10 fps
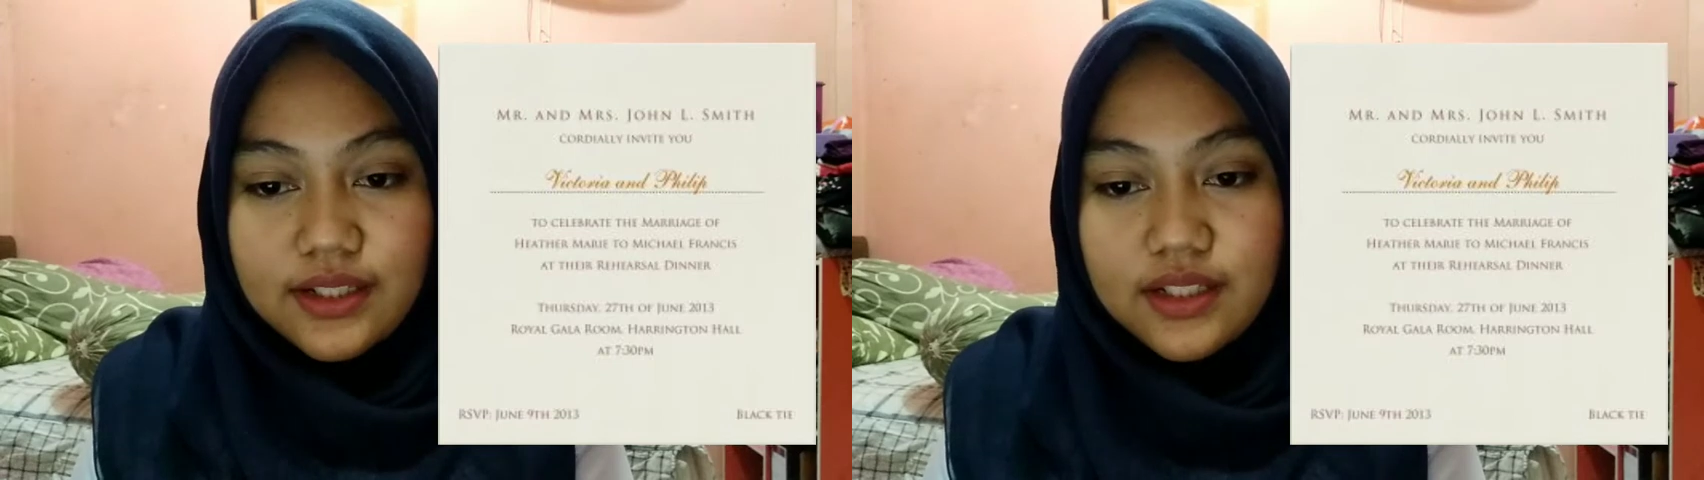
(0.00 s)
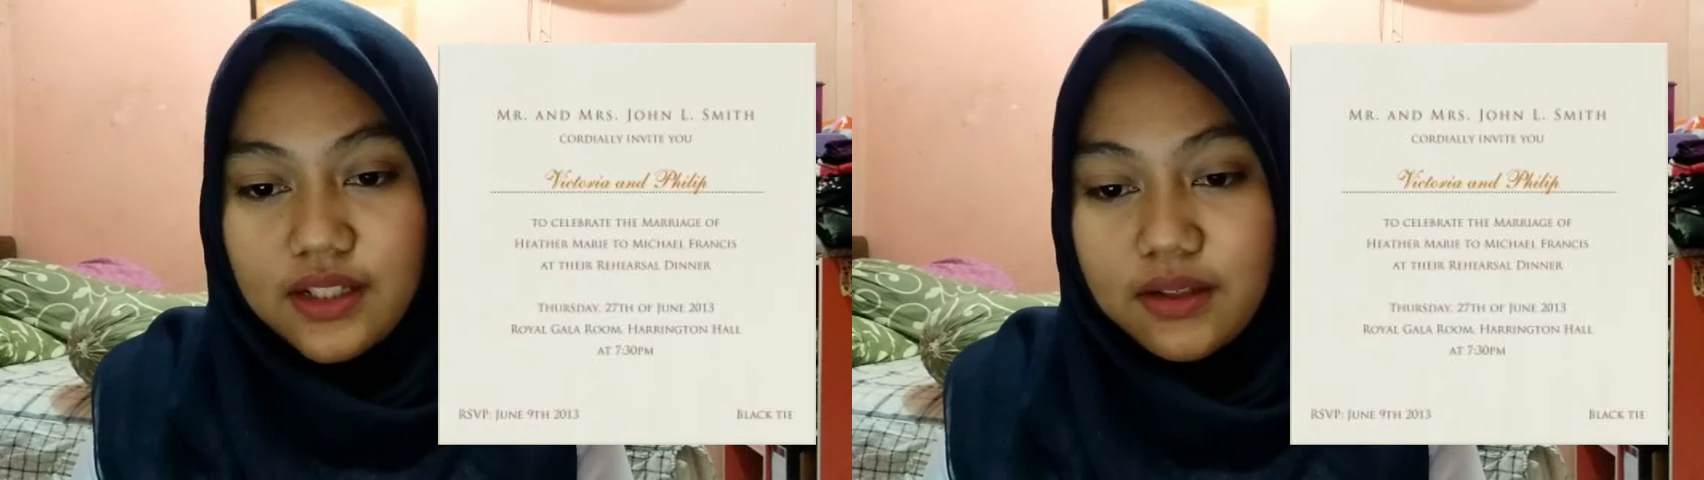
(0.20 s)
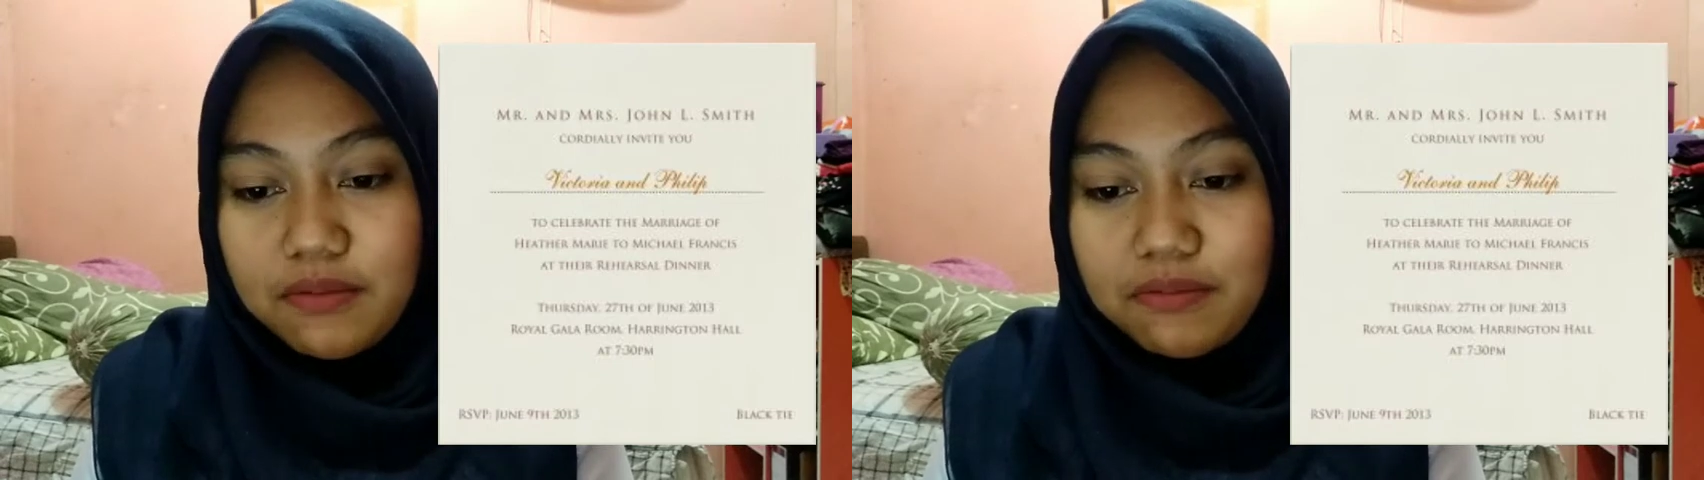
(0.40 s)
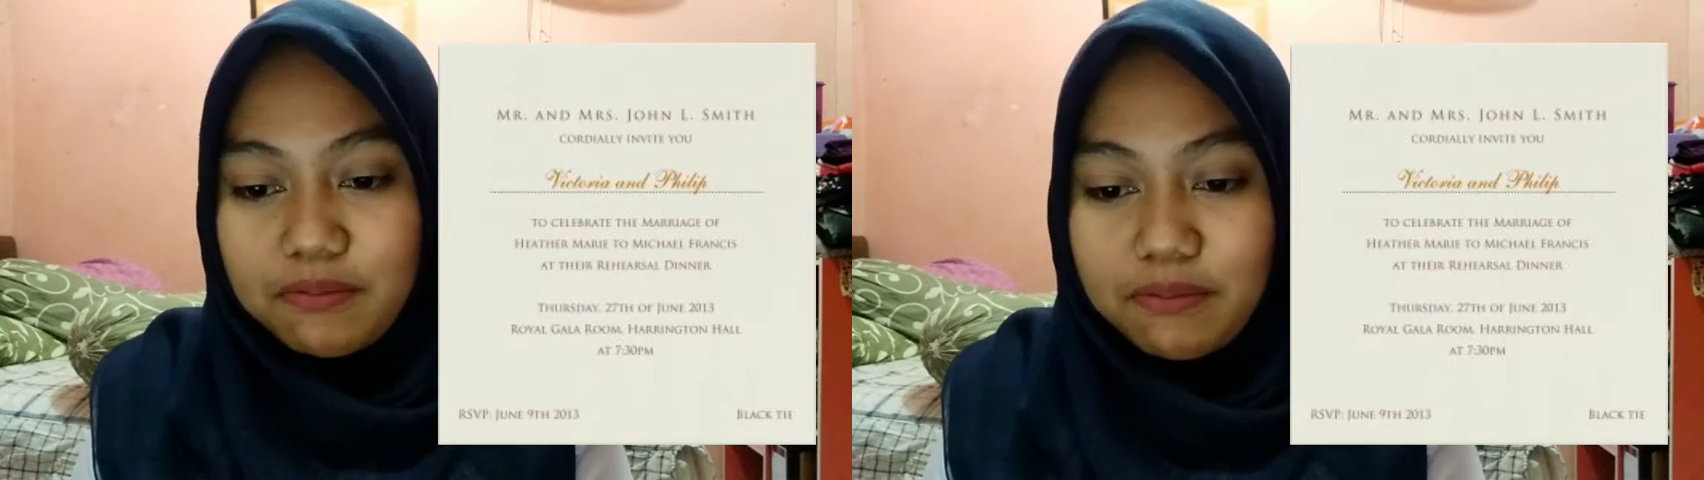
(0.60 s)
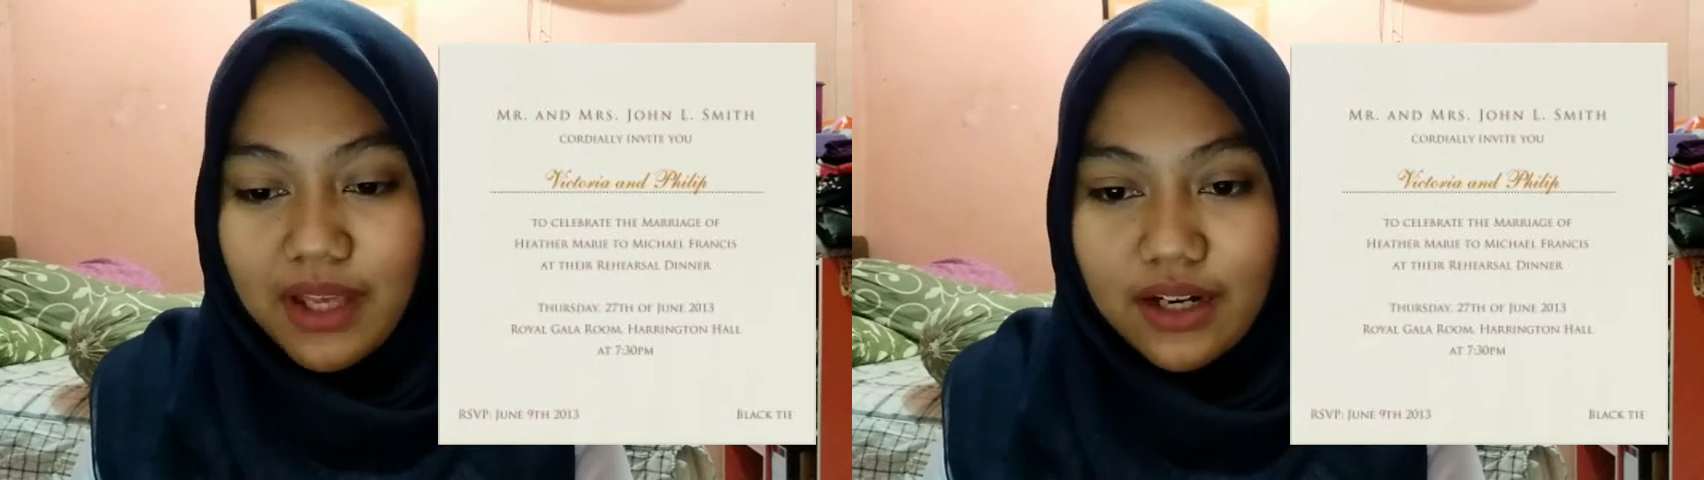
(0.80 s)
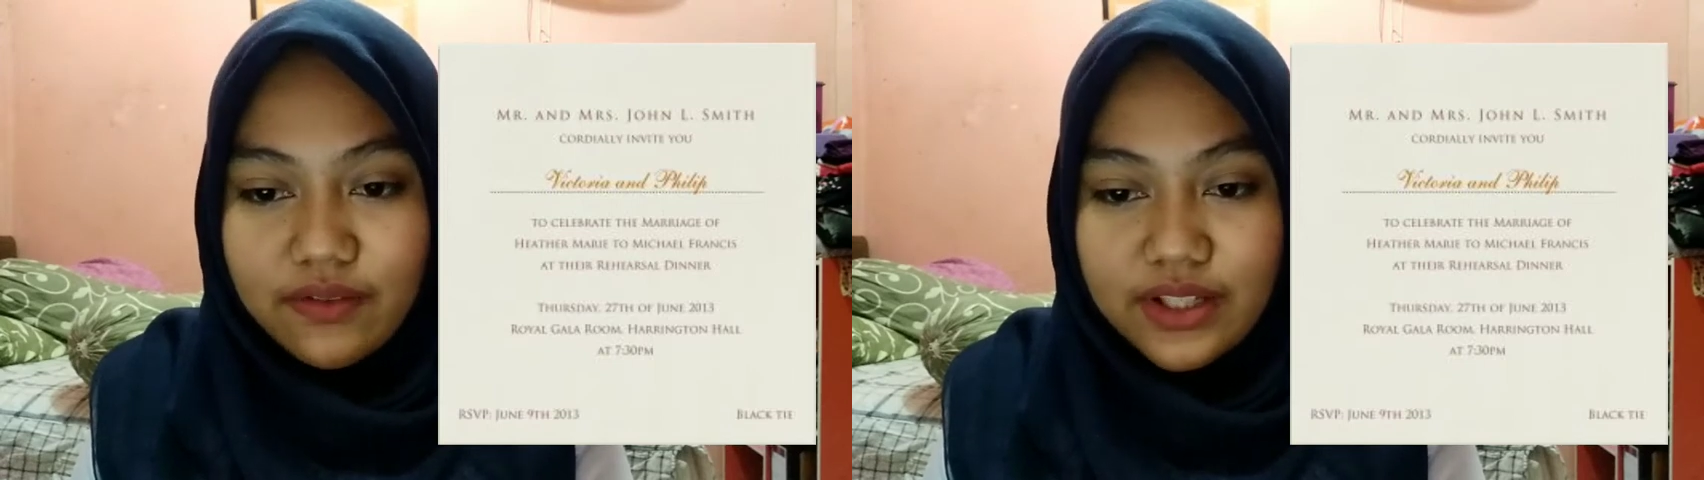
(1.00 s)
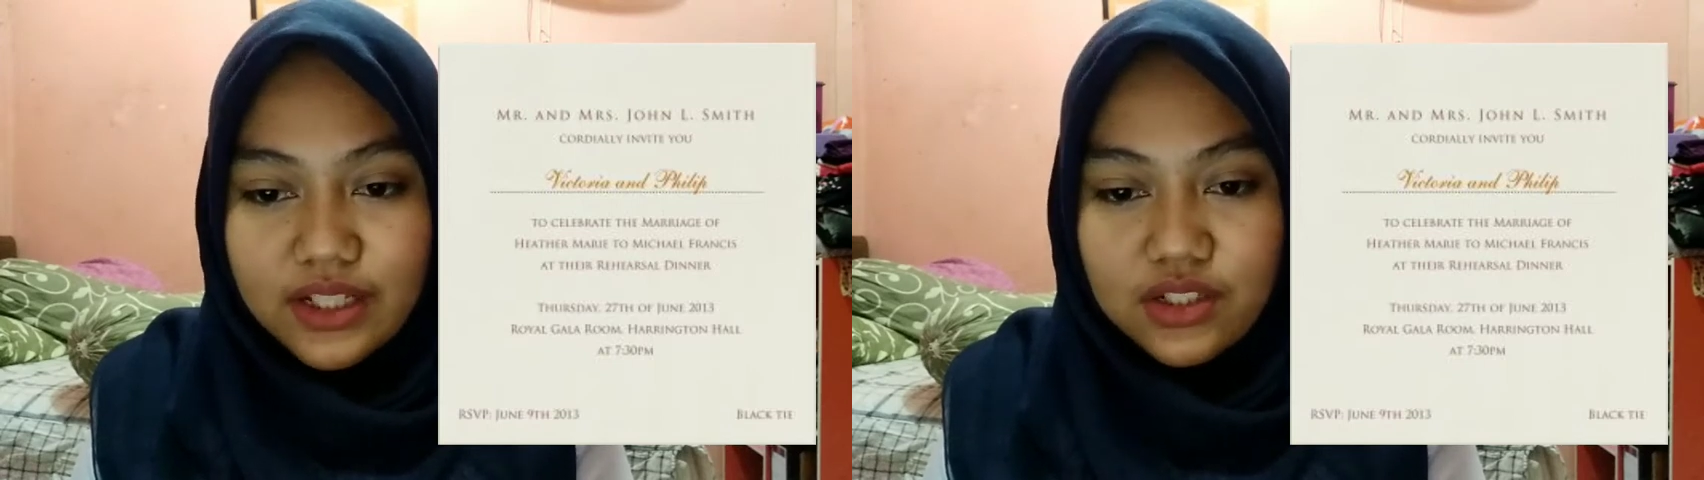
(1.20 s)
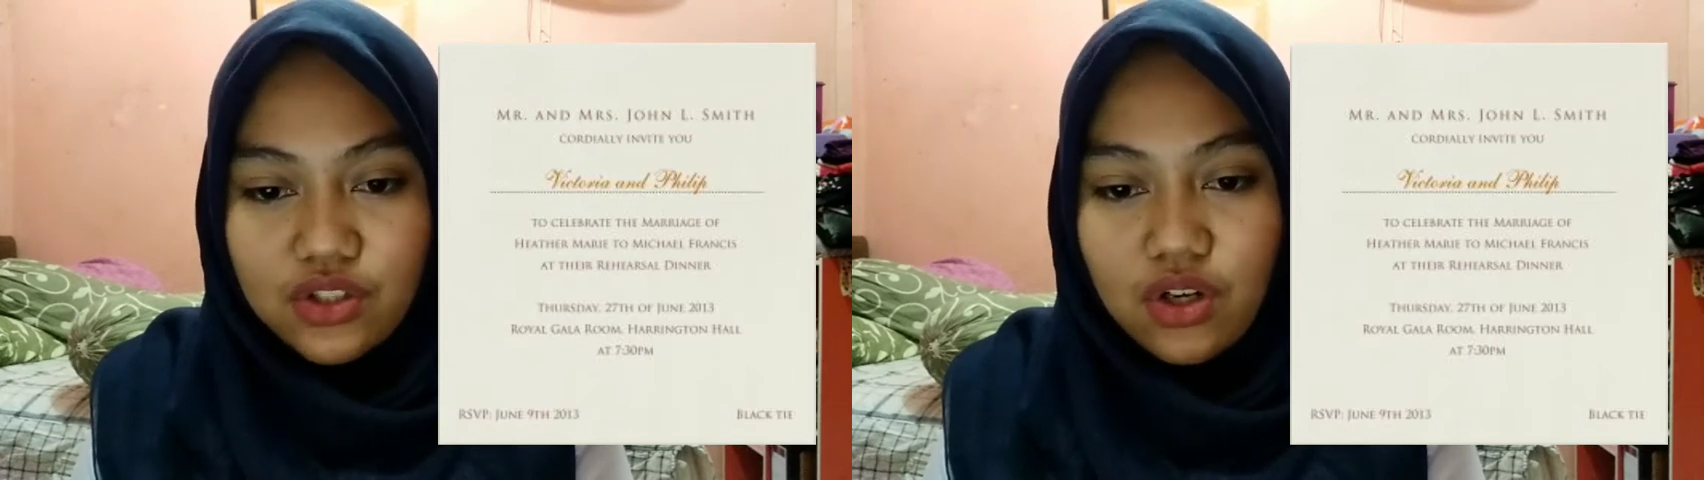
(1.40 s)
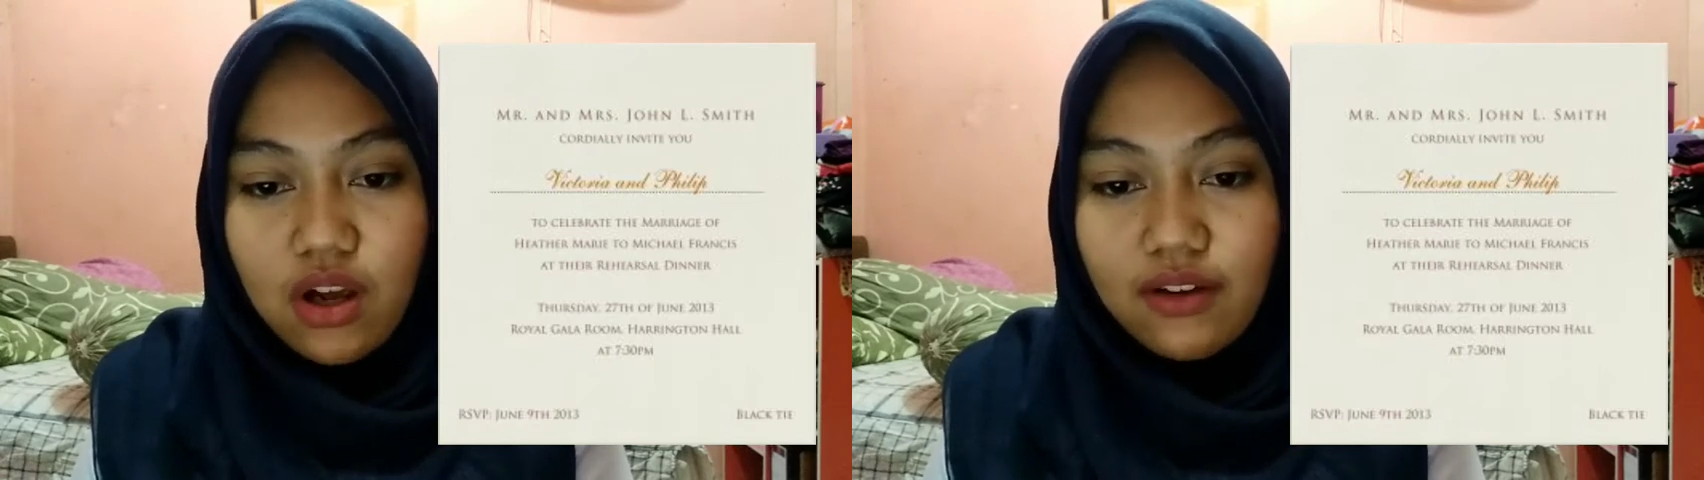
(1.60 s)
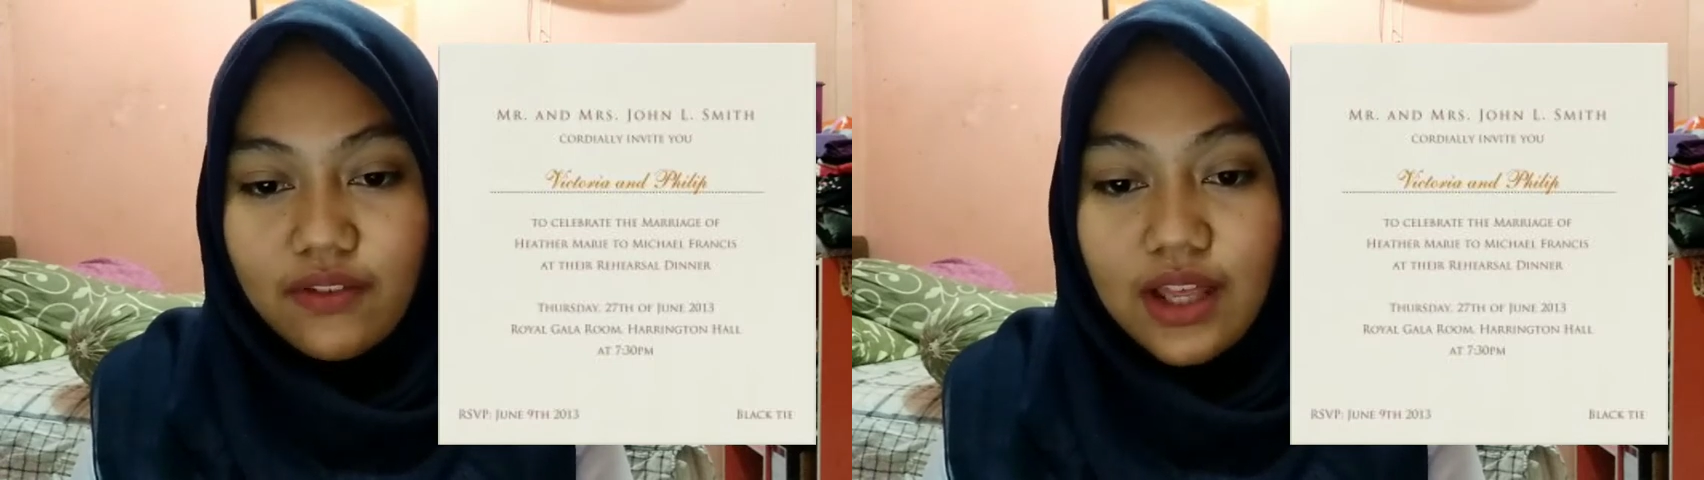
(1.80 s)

the marriage of